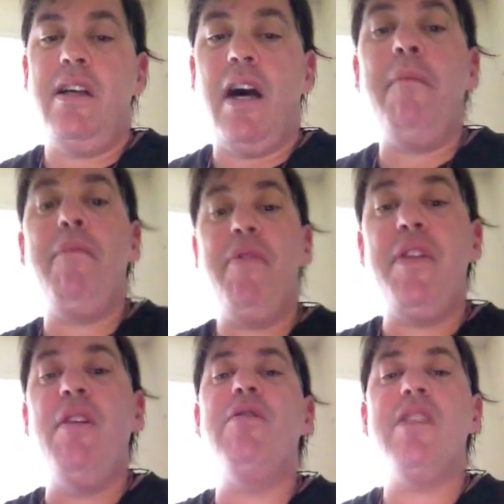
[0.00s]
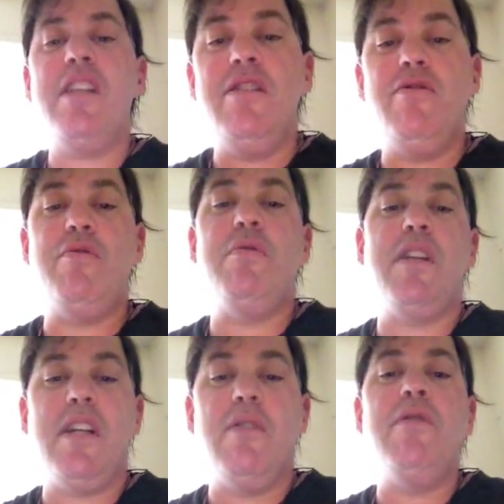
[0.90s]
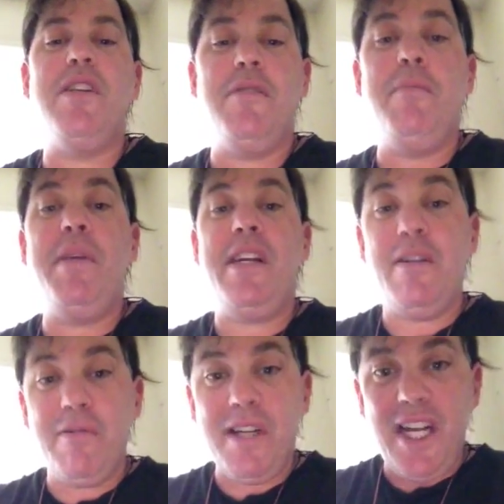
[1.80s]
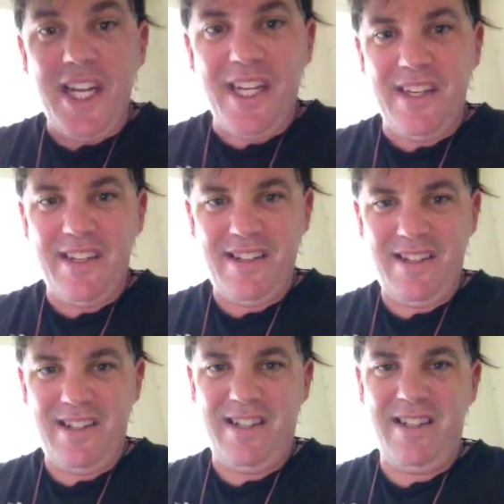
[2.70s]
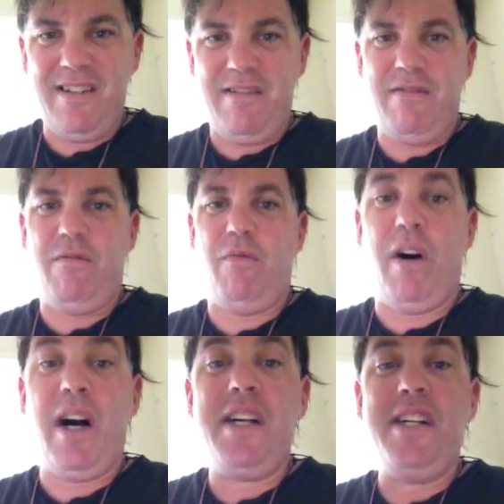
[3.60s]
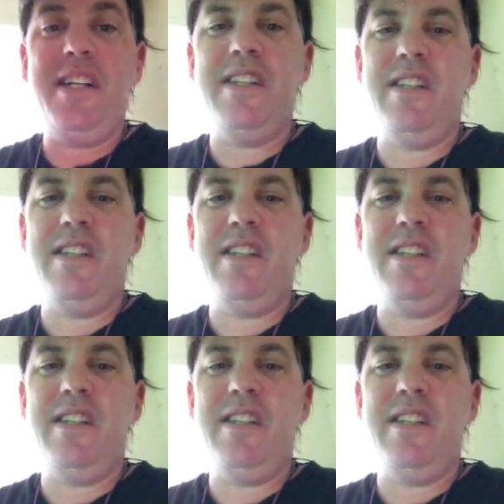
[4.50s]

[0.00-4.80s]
I'm thoroughly and truly going to be okay. Why?